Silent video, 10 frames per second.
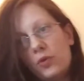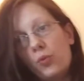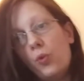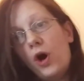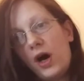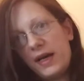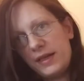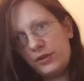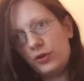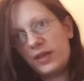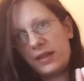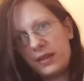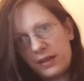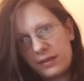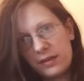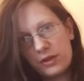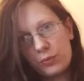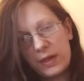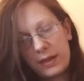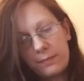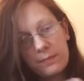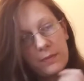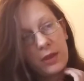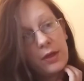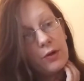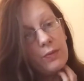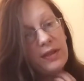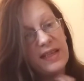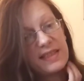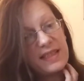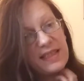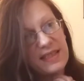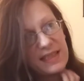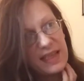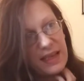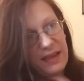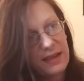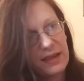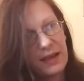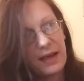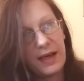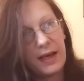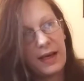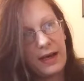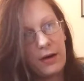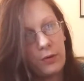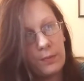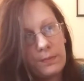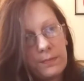Why do they think this way? Well, let's think at how.